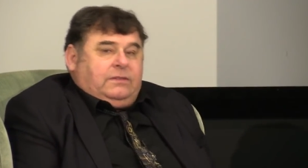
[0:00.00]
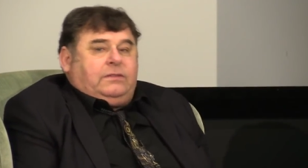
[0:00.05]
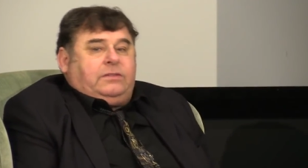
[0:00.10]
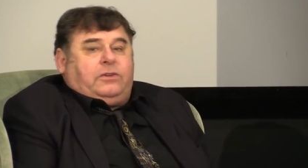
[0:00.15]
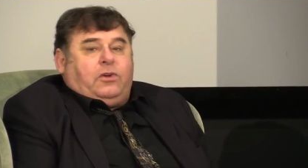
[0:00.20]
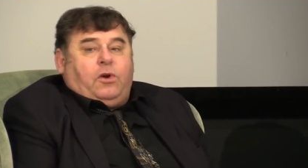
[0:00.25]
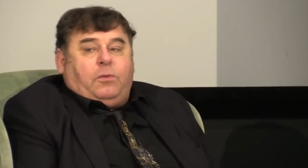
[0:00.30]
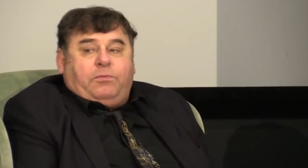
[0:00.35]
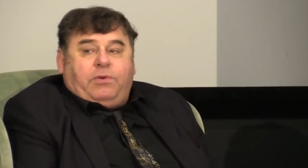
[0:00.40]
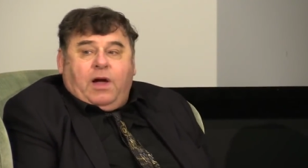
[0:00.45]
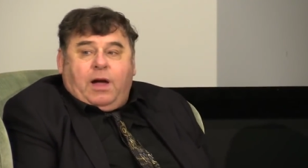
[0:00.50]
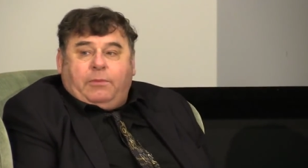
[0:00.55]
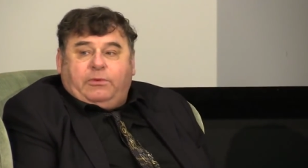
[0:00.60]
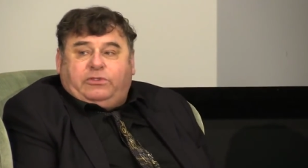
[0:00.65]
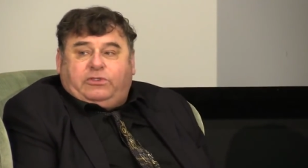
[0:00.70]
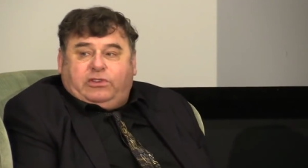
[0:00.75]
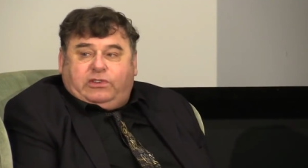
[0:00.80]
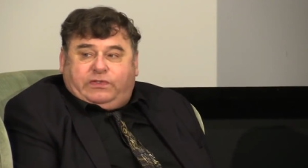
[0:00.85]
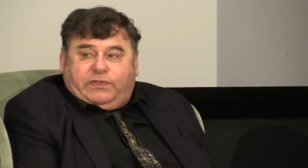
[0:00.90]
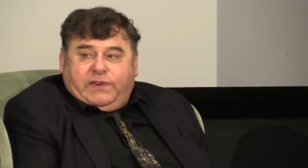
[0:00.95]
There are
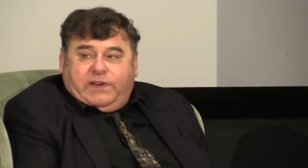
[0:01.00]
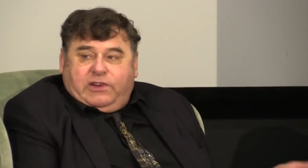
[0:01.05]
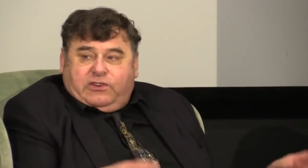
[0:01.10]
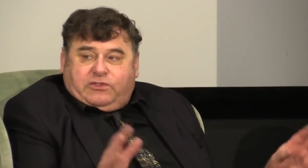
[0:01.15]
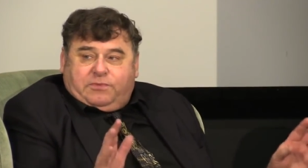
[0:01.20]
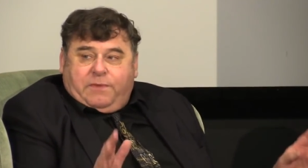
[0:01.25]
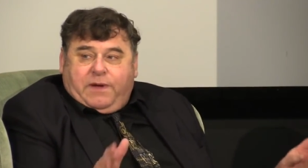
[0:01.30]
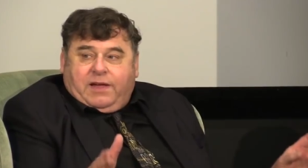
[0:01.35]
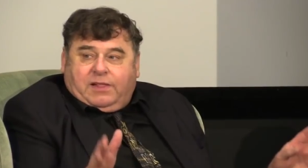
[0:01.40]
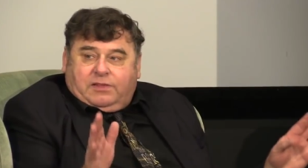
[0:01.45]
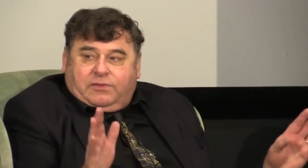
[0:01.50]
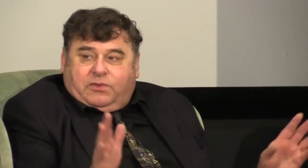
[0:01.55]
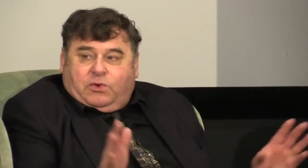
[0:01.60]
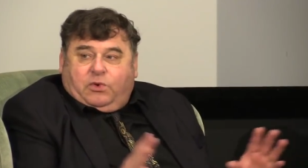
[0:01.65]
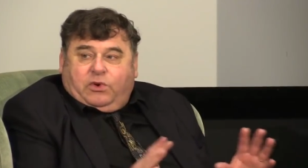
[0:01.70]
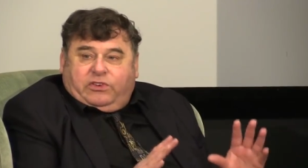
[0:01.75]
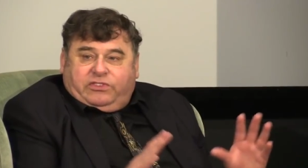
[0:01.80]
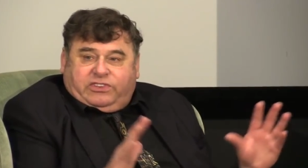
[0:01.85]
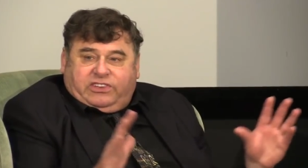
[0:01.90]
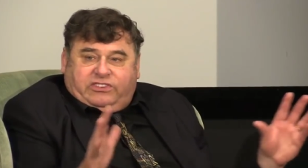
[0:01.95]
promises for Ishmael, of
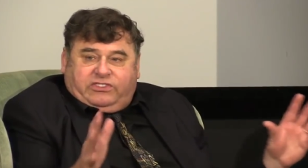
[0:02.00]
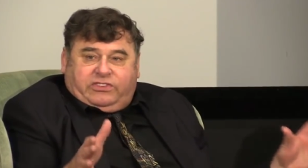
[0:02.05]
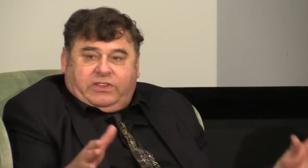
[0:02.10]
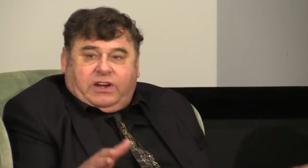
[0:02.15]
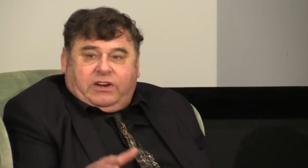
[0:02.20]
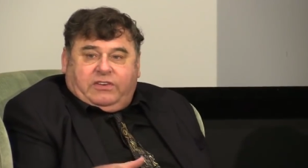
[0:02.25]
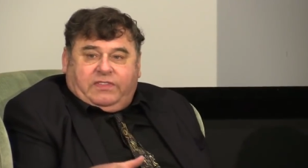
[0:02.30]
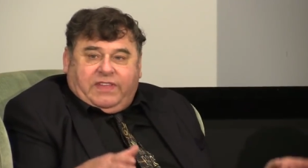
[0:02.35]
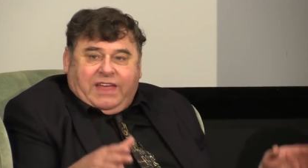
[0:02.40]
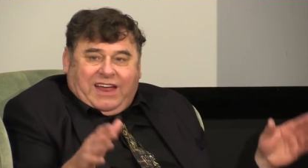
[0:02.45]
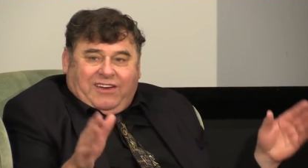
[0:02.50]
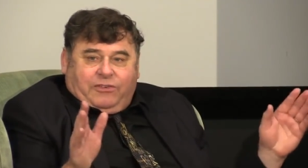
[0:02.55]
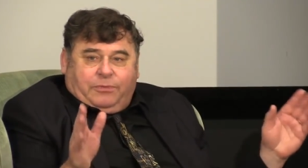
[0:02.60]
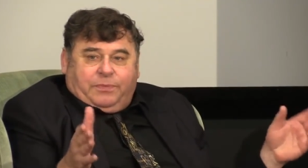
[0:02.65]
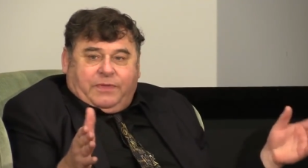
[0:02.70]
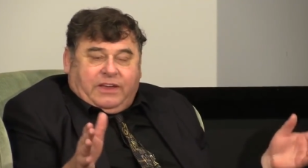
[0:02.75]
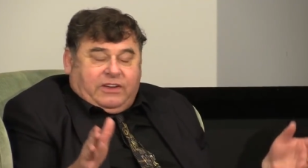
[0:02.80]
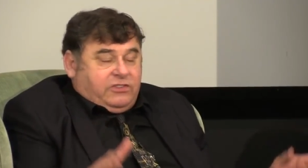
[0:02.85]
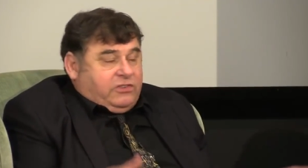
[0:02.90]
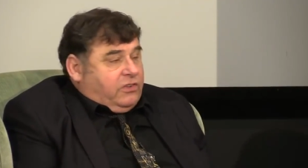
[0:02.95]
course, etc., in the
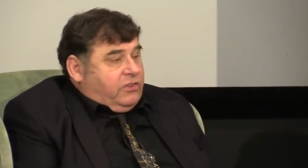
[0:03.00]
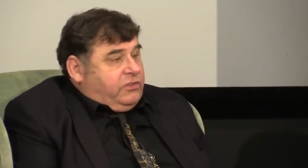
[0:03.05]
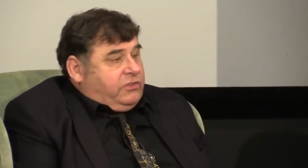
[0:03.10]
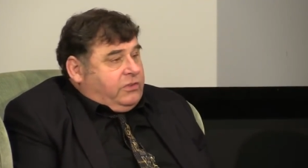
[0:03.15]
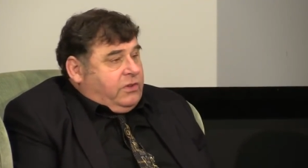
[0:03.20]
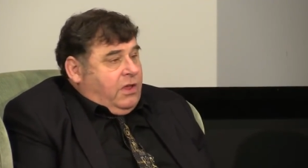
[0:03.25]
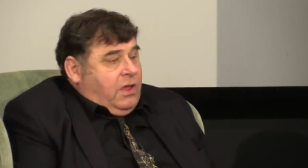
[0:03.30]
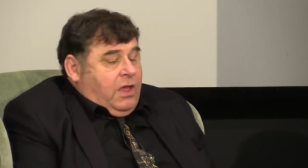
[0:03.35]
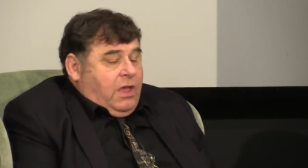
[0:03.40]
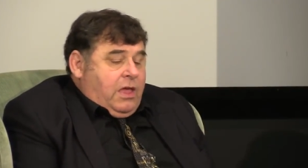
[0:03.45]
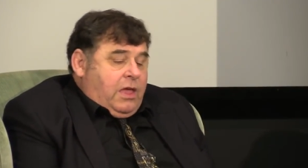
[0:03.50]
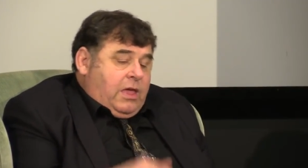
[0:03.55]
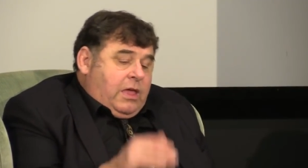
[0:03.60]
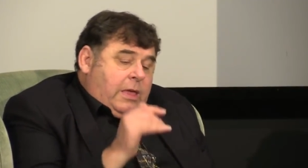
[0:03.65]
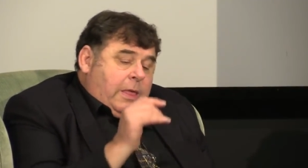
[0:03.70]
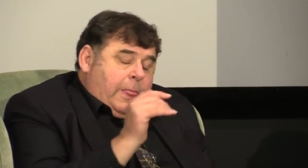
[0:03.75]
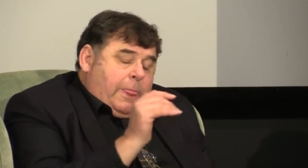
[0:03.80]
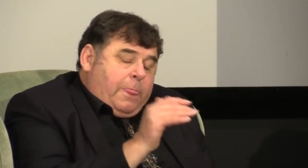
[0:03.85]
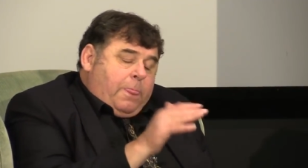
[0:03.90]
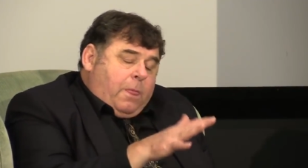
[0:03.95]
Arab nations.
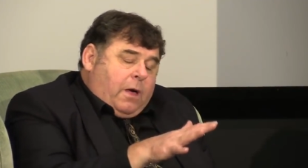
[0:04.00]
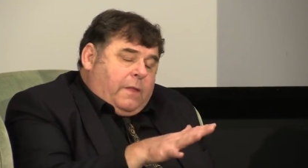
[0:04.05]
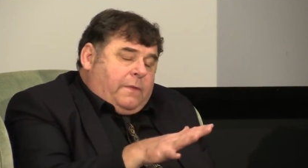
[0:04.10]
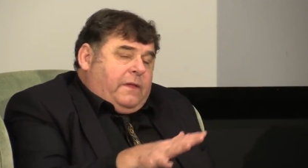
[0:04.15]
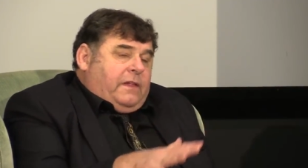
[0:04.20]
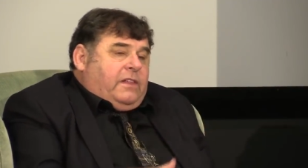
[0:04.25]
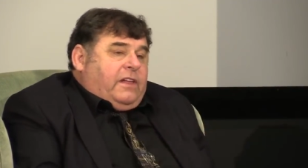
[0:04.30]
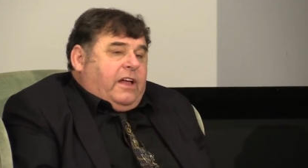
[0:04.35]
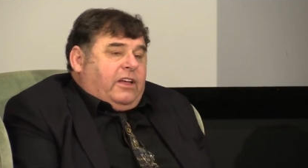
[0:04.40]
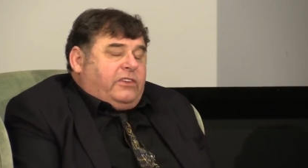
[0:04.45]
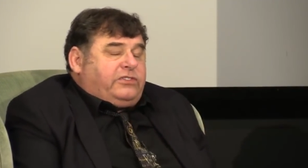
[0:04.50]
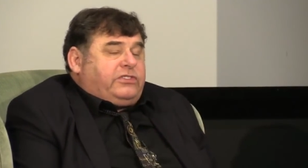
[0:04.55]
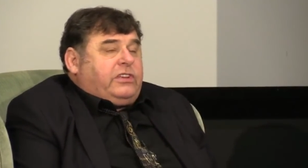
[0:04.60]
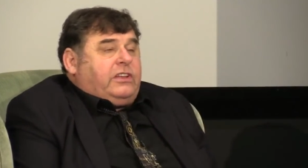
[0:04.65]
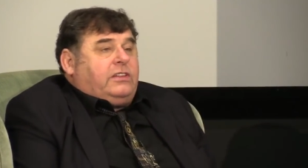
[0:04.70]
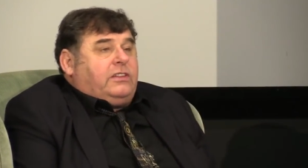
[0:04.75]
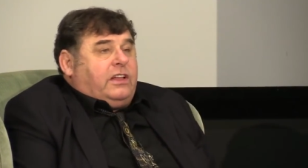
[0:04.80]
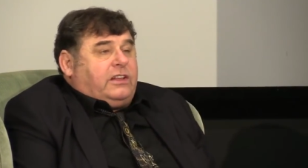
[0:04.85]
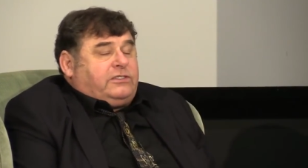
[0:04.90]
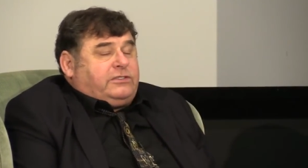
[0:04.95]
Nonetheless,
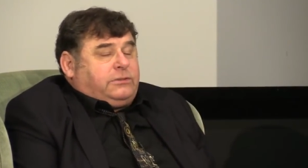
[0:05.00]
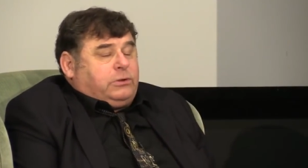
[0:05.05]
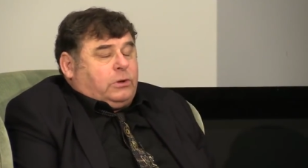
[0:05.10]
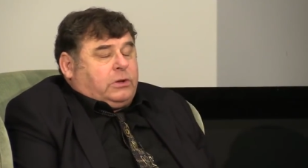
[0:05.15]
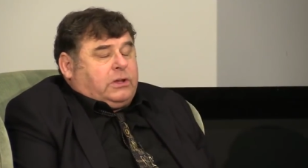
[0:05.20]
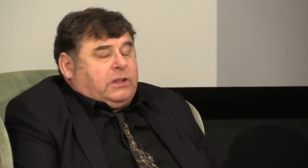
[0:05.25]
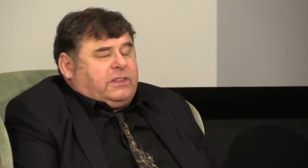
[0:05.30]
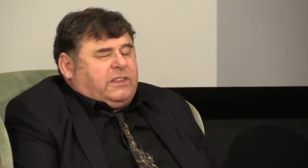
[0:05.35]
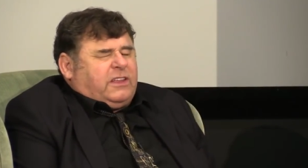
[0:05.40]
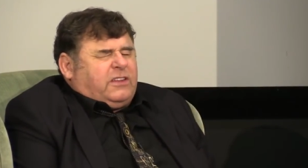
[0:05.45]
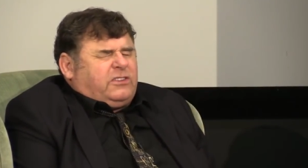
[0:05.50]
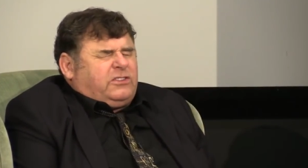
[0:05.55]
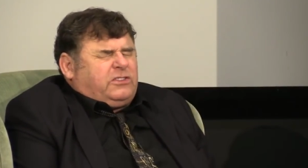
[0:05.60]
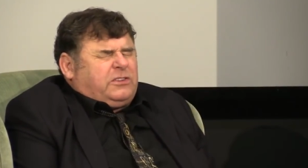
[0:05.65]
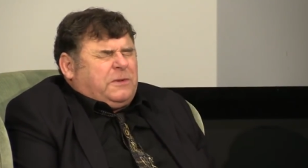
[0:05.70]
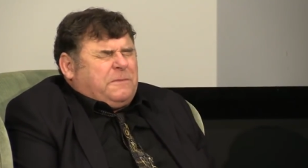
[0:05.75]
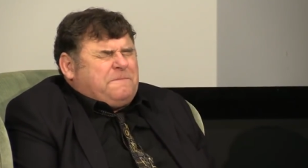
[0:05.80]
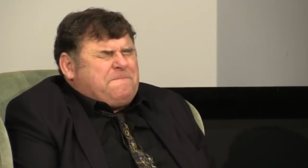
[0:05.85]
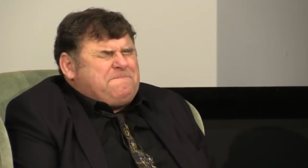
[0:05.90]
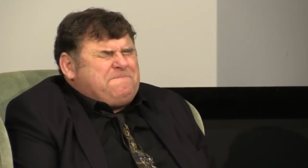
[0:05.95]
let's look at this.